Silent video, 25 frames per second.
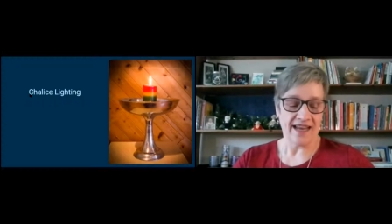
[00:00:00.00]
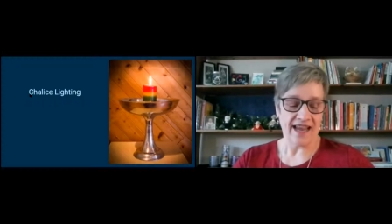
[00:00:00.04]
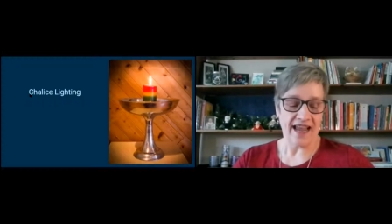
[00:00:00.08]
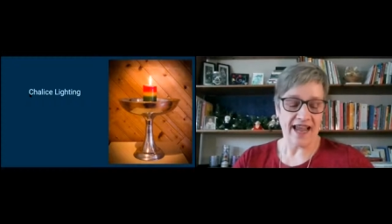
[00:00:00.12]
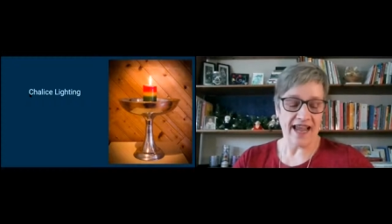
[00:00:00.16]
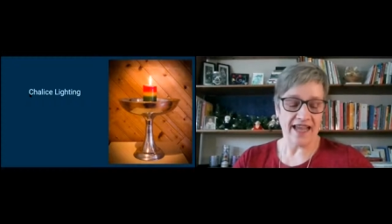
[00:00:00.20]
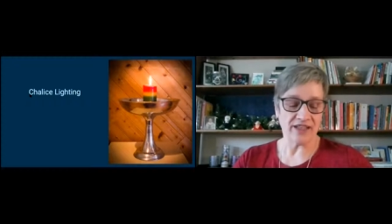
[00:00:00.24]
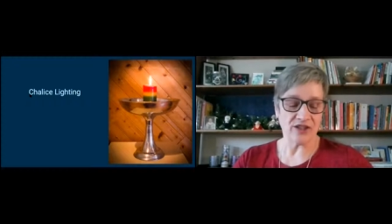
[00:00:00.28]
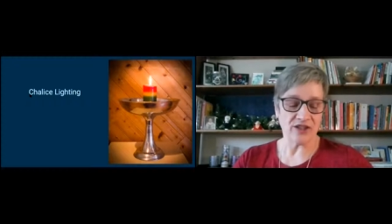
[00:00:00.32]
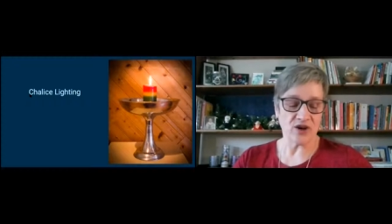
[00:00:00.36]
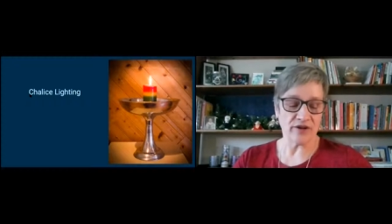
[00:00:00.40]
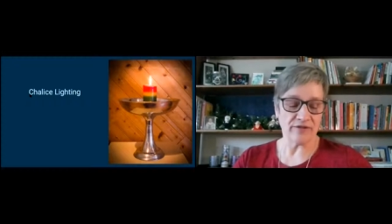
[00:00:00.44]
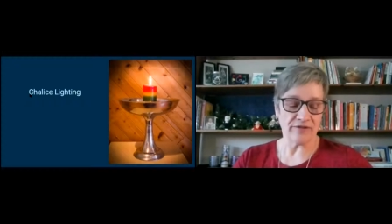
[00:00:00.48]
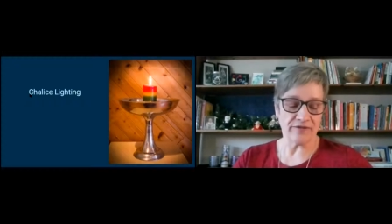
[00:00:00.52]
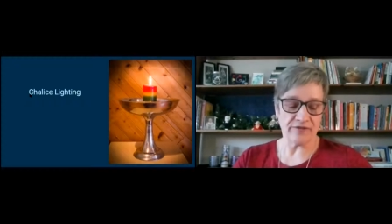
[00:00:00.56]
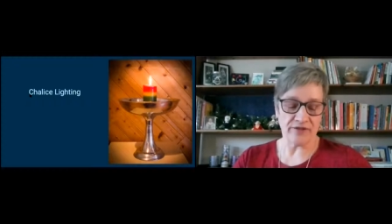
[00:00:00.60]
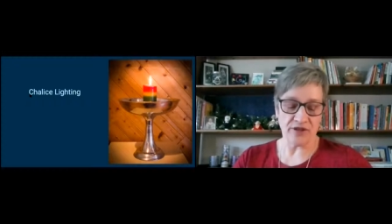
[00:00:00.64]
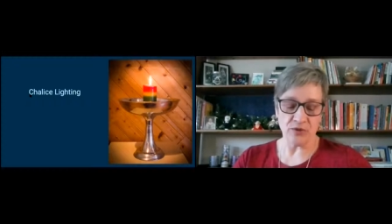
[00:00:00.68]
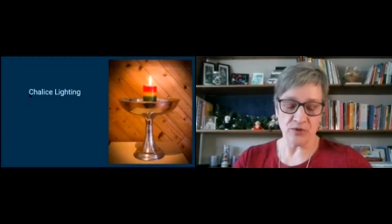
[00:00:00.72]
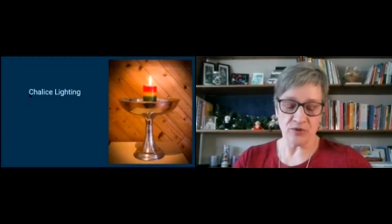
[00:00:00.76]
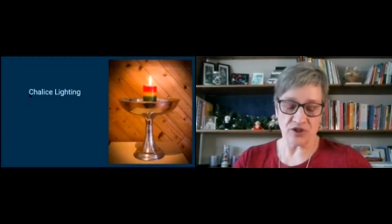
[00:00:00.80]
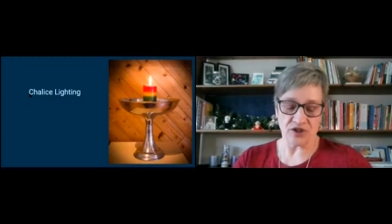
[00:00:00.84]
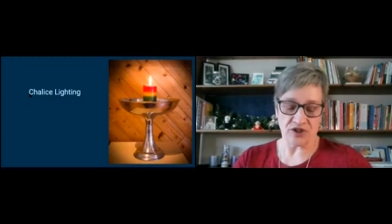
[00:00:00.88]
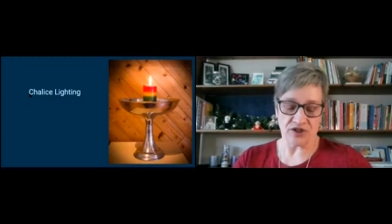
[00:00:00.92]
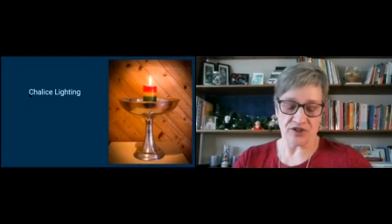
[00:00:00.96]
and our
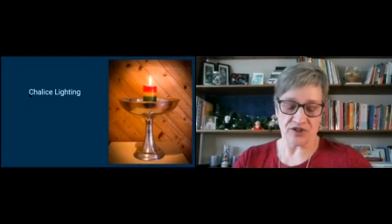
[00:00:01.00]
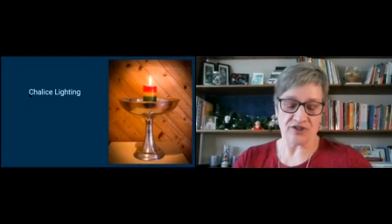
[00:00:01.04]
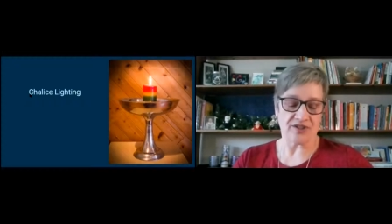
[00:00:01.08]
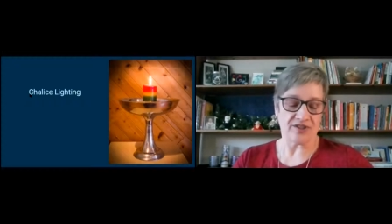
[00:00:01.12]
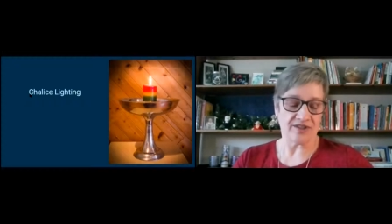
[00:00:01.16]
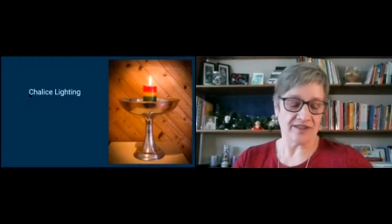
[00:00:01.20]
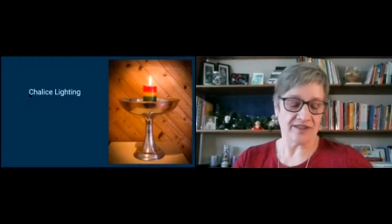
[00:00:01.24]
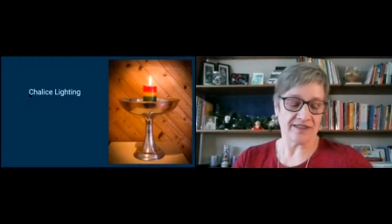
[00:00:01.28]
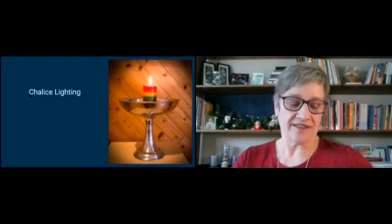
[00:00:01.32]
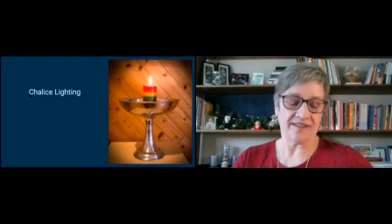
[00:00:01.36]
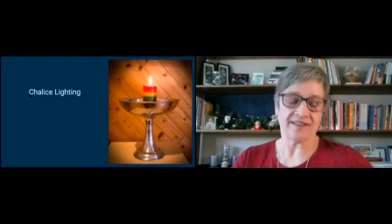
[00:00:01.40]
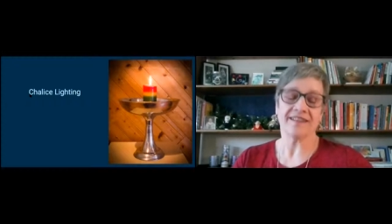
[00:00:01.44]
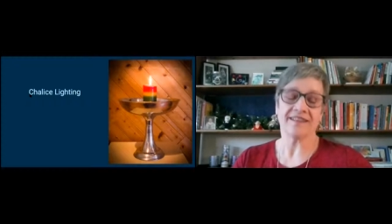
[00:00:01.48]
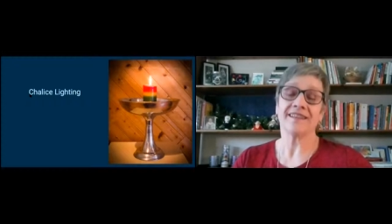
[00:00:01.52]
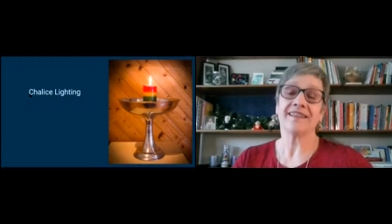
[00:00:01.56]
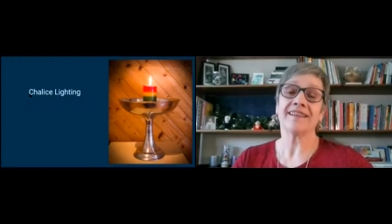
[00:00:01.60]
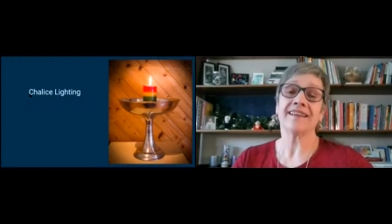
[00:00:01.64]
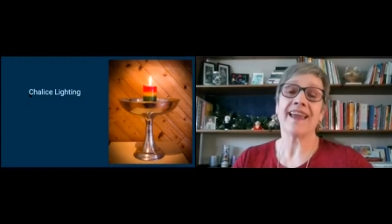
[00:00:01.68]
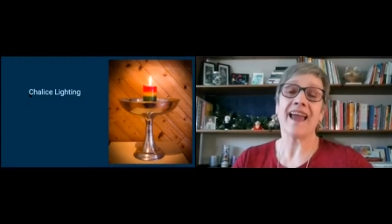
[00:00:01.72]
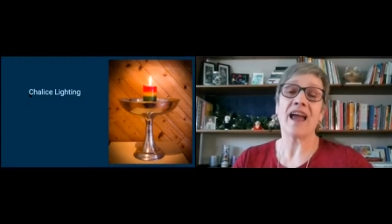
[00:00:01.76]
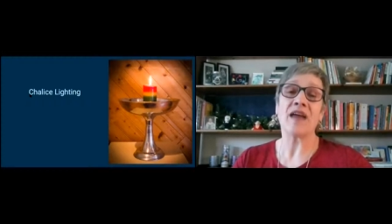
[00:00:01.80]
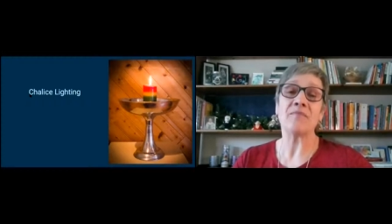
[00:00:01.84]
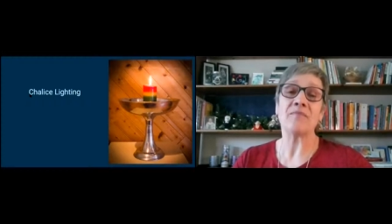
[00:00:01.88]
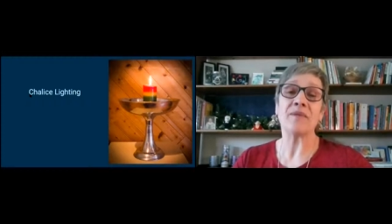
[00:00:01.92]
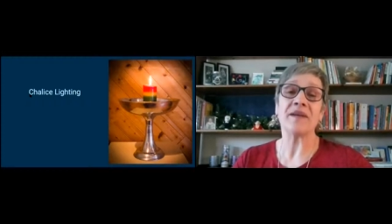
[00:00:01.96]
future
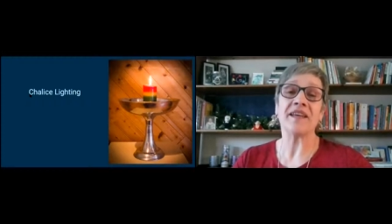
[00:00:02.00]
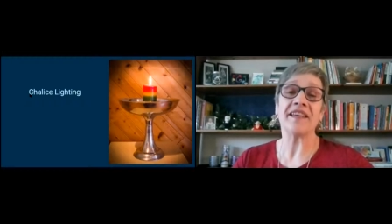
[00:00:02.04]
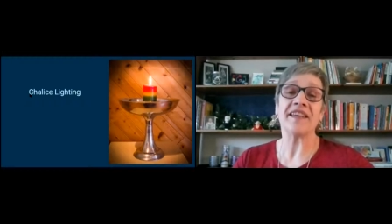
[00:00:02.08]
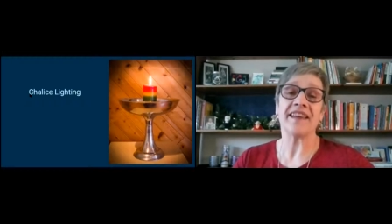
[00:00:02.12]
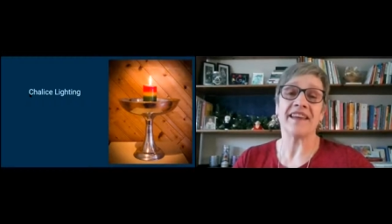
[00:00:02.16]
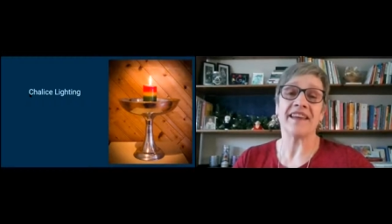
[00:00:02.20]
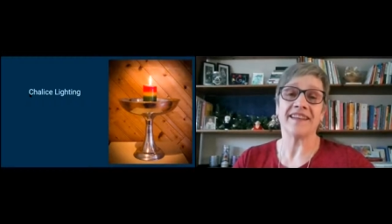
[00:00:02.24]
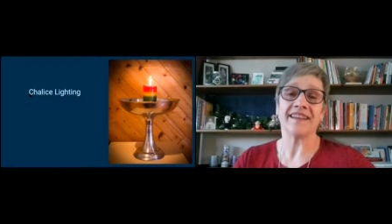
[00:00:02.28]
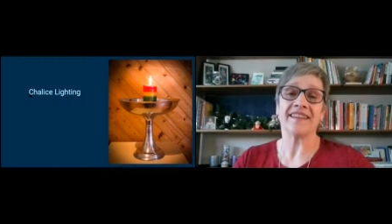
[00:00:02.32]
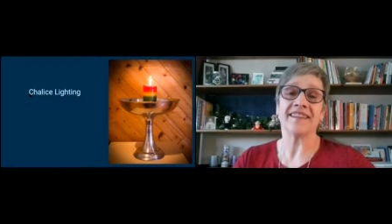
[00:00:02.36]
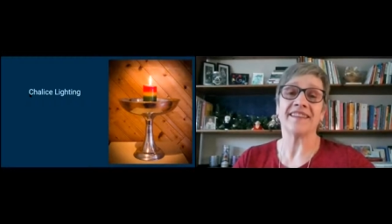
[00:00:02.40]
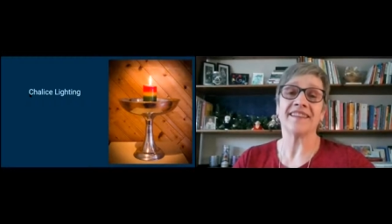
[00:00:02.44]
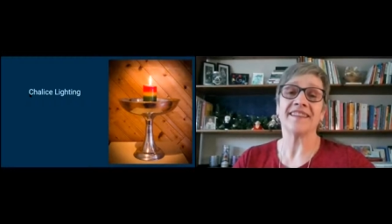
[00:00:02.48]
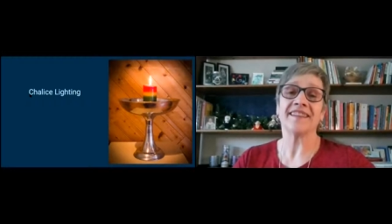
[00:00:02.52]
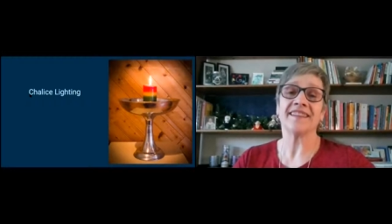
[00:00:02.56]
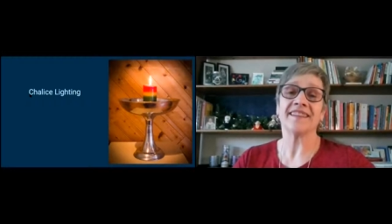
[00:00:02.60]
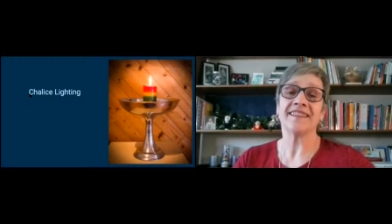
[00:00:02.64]
can begin.